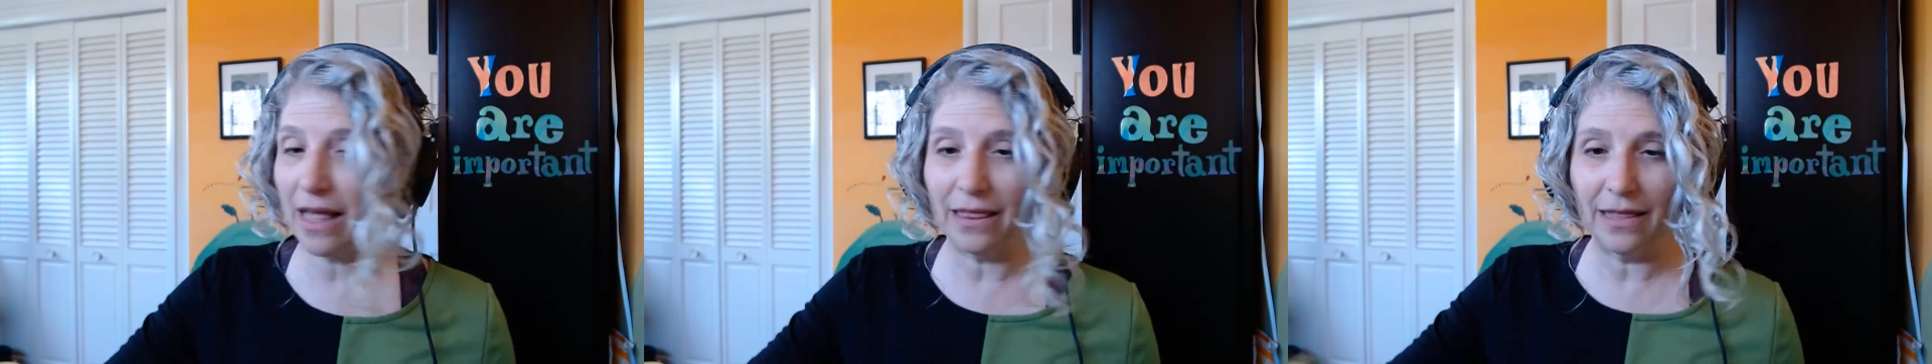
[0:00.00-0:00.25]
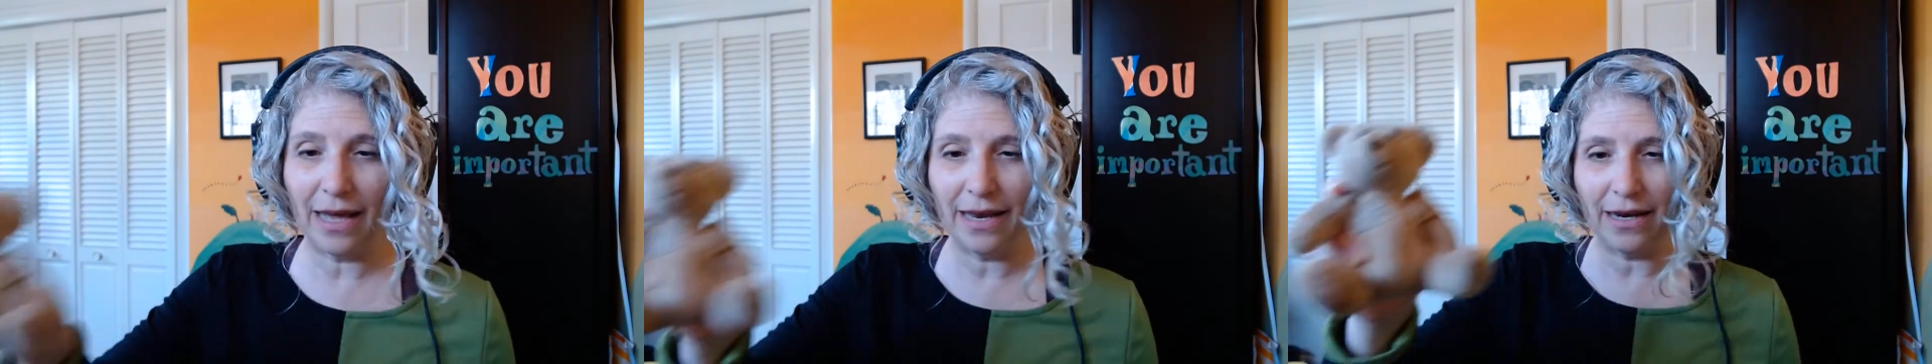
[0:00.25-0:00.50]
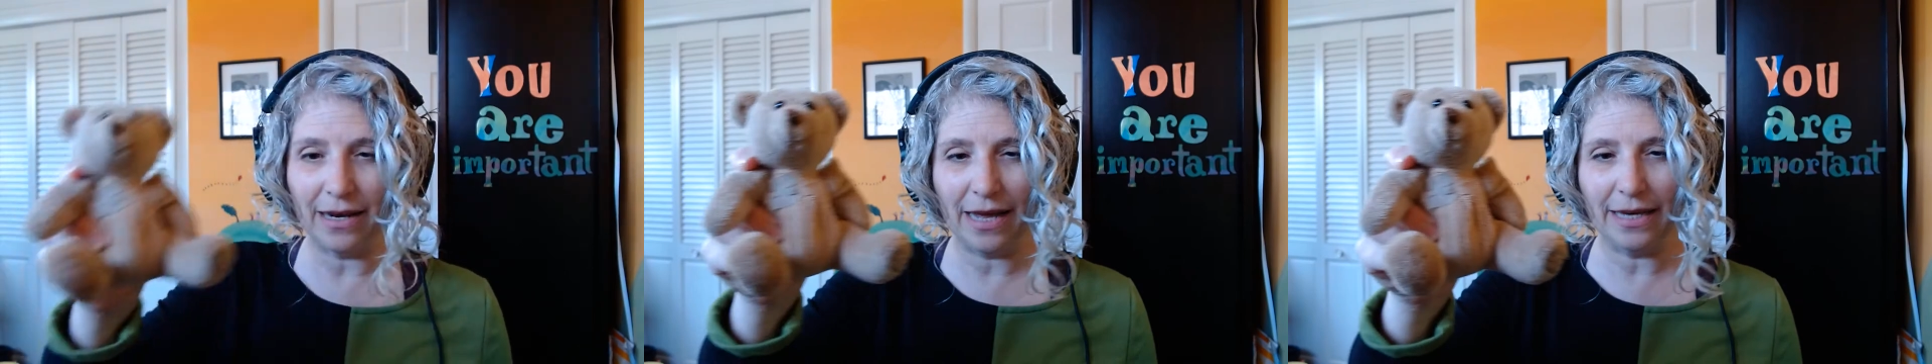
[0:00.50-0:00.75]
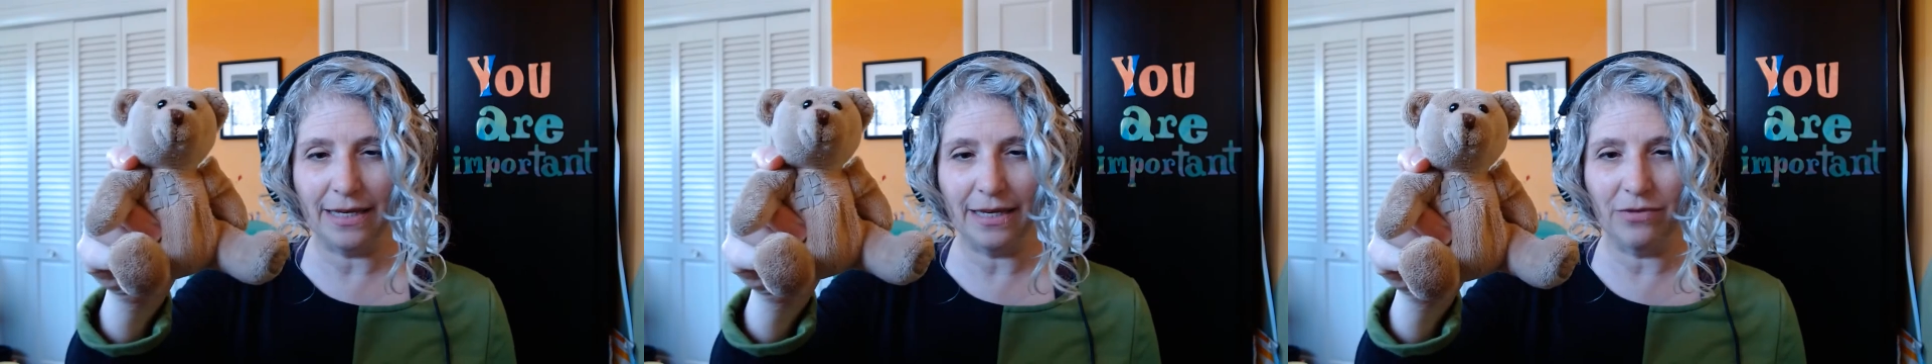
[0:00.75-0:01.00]
I had an
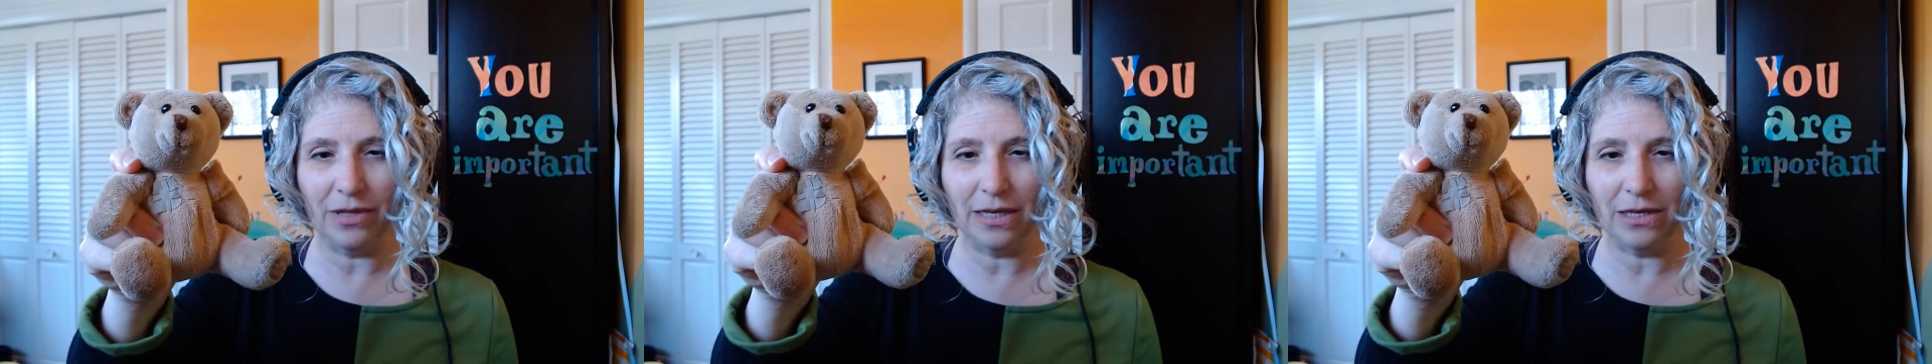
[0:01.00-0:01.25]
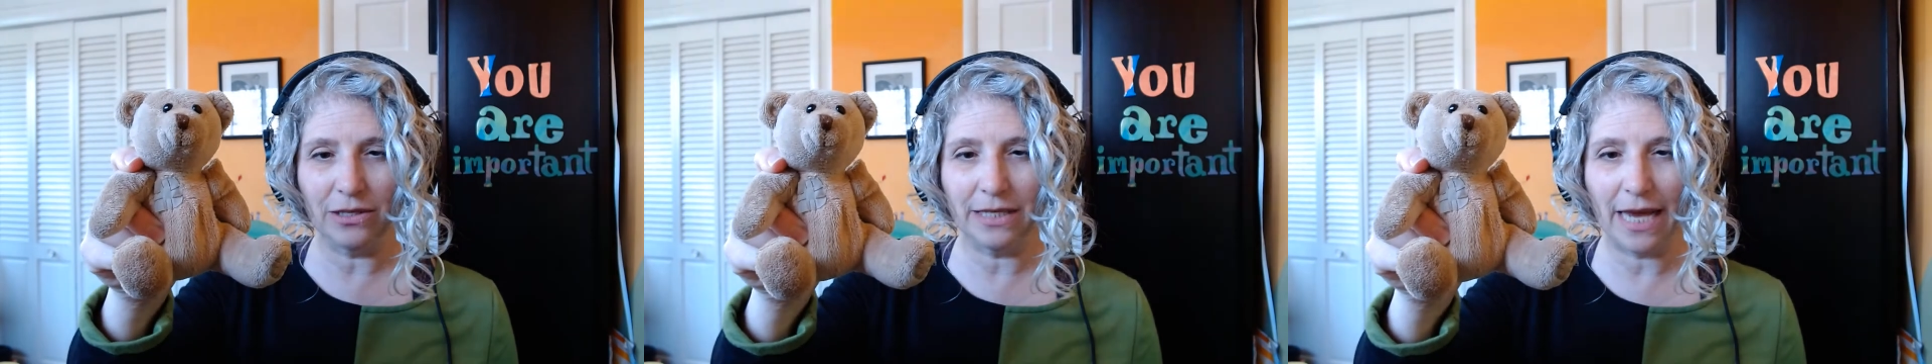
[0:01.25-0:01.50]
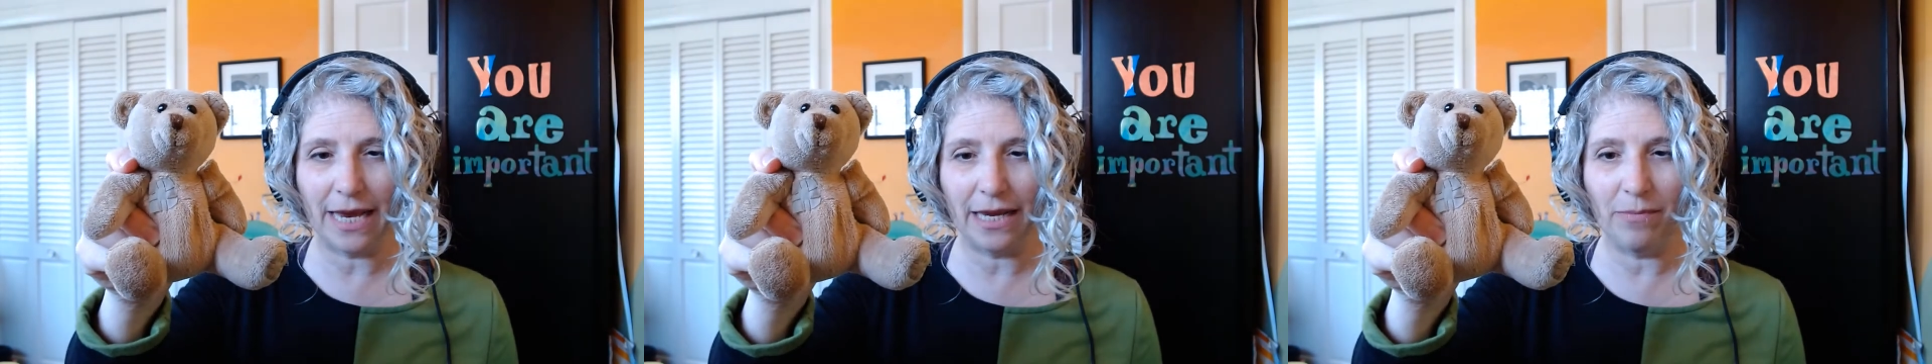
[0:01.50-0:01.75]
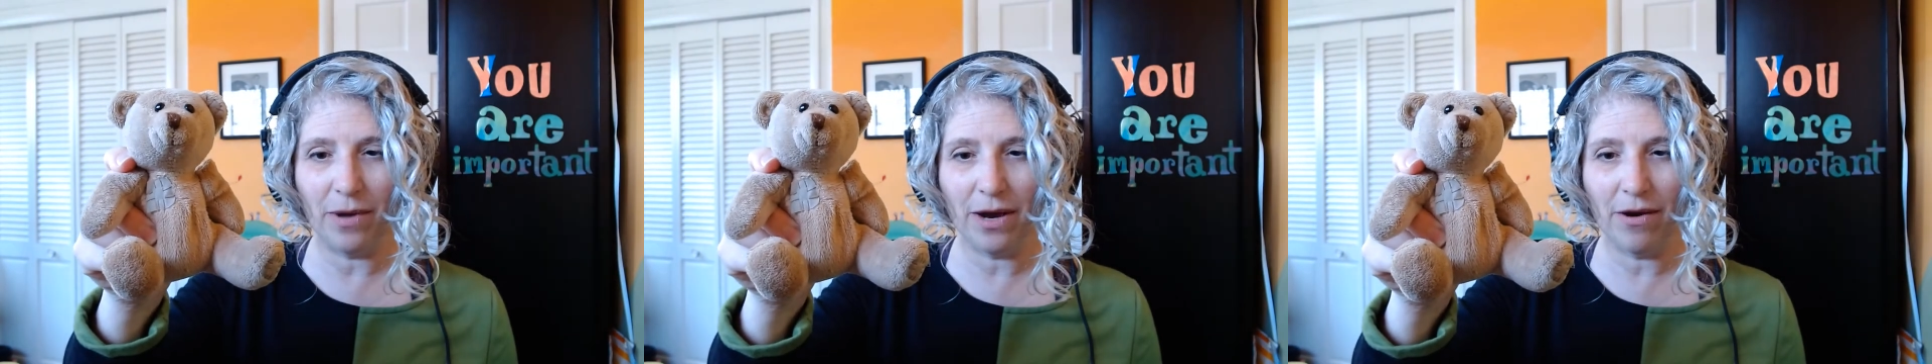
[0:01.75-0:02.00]
idea of a little teddy
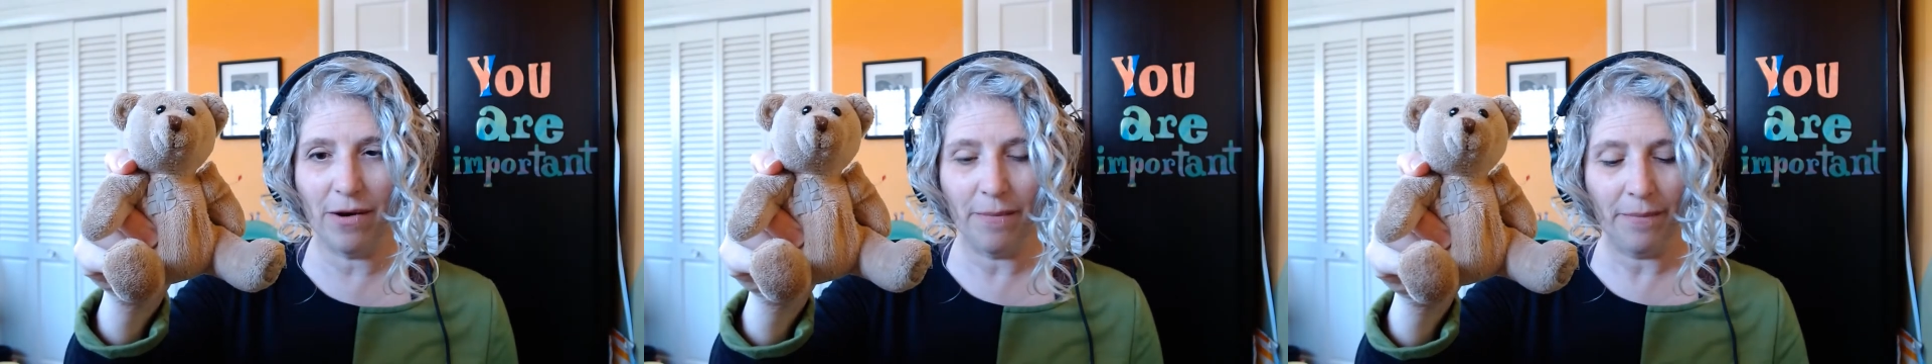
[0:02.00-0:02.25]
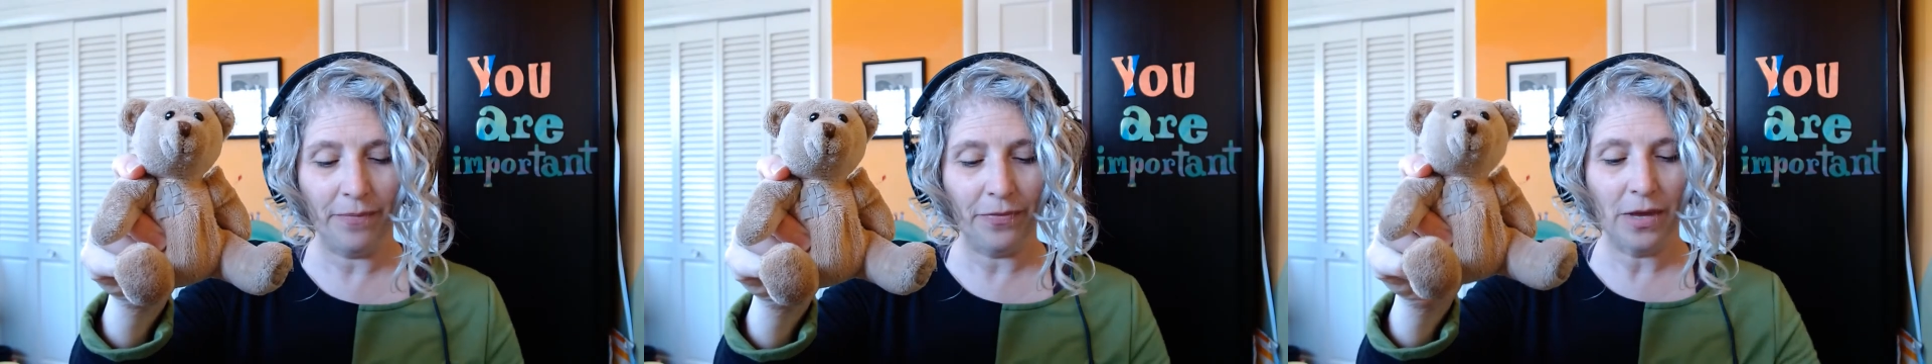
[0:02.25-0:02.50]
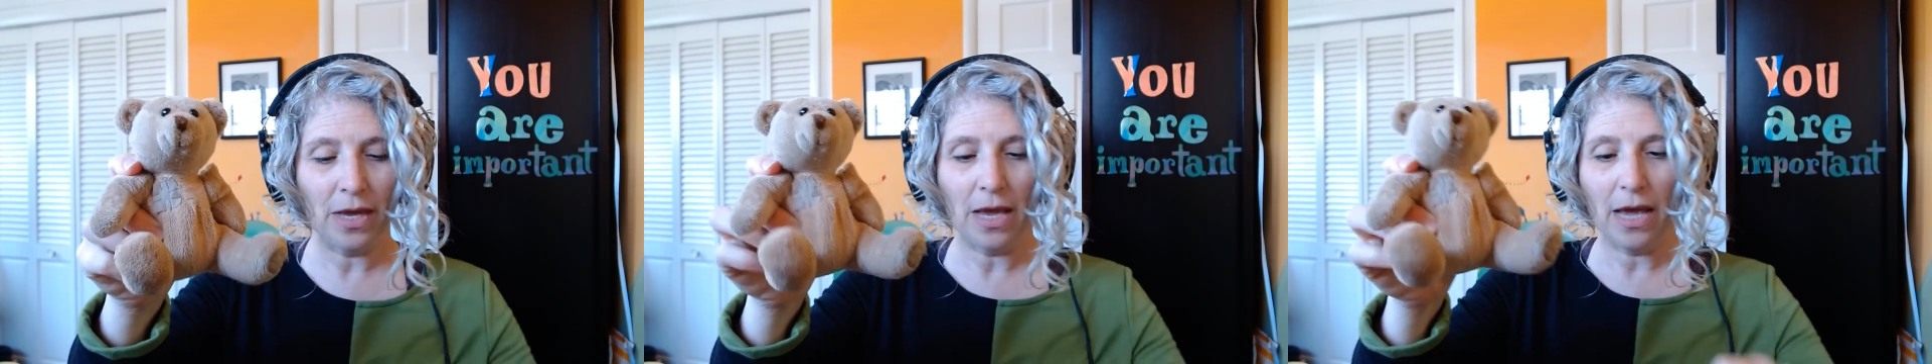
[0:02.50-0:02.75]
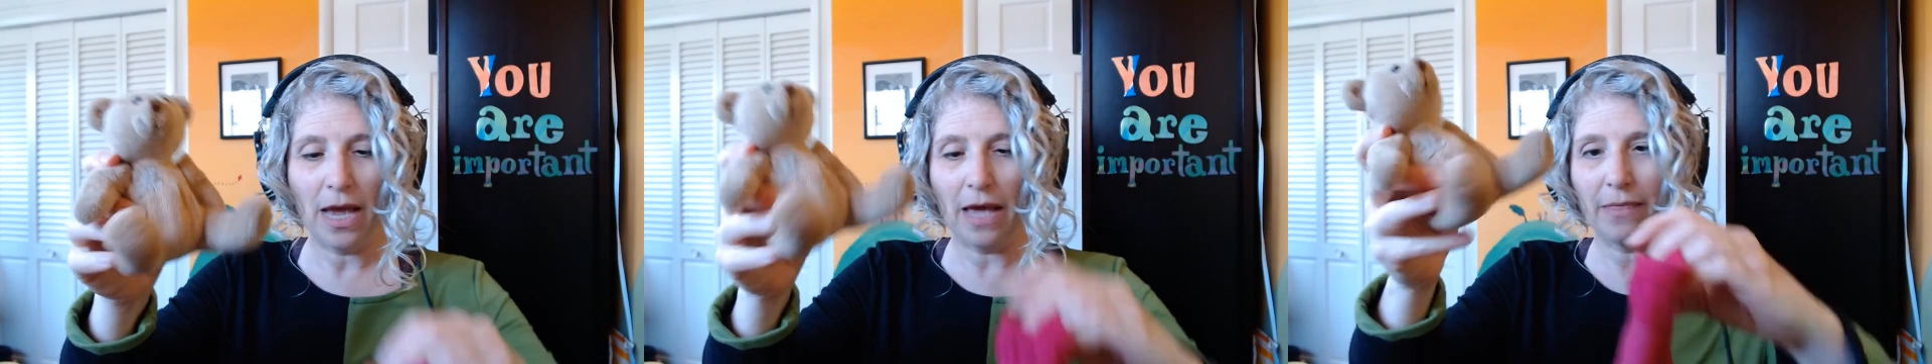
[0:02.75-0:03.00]
bear
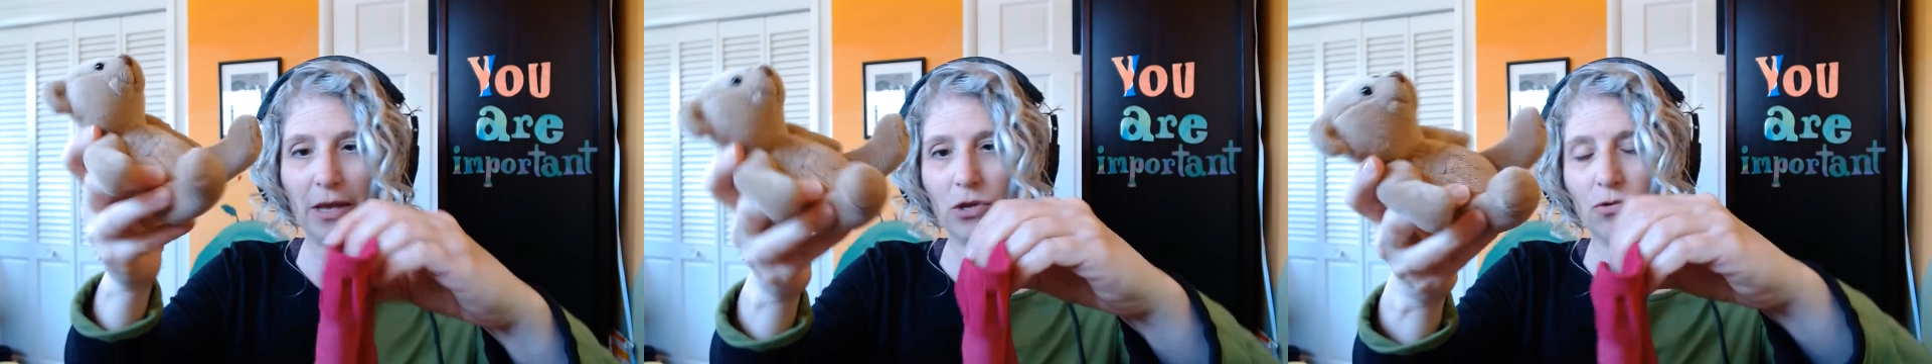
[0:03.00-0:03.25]
and that you